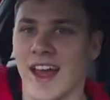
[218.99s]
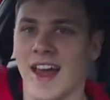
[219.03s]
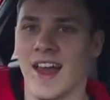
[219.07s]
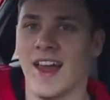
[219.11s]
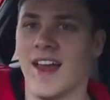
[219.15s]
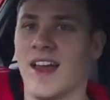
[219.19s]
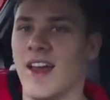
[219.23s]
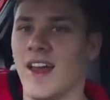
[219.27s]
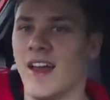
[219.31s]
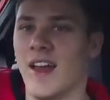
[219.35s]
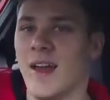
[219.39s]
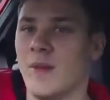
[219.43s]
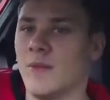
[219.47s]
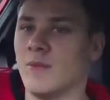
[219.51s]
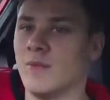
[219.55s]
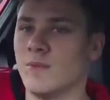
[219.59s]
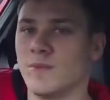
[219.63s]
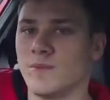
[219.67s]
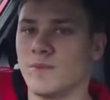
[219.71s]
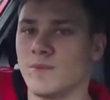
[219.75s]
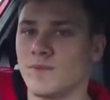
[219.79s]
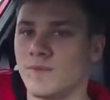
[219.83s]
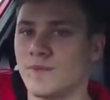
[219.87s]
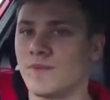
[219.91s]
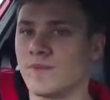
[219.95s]
And
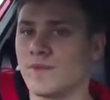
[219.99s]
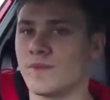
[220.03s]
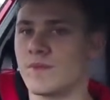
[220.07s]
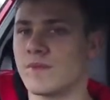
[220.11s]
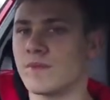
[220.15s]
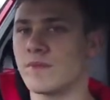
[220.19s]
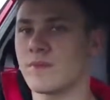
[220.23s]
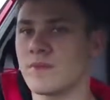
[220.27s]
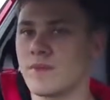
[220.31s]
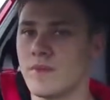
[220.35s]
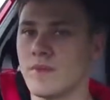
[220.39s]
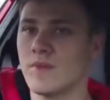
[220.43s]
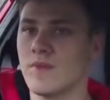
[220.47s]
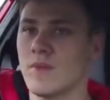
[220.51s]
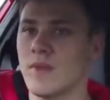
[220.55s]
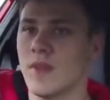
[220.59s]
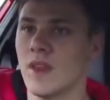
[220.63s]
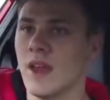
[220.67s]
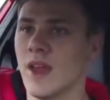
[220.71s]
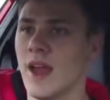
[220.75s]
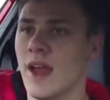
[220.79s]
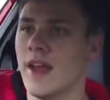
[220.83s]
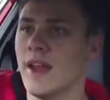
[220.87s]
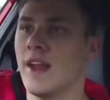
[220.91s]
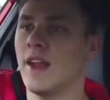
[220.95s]

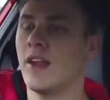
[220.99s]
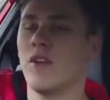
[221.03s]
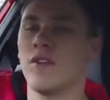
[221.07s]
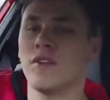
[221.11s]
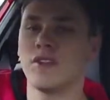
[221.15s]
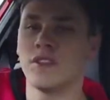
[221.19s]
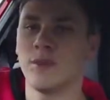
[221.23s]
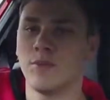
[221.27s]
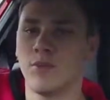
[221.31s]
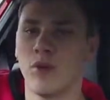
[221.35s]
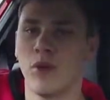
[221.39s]
then obviously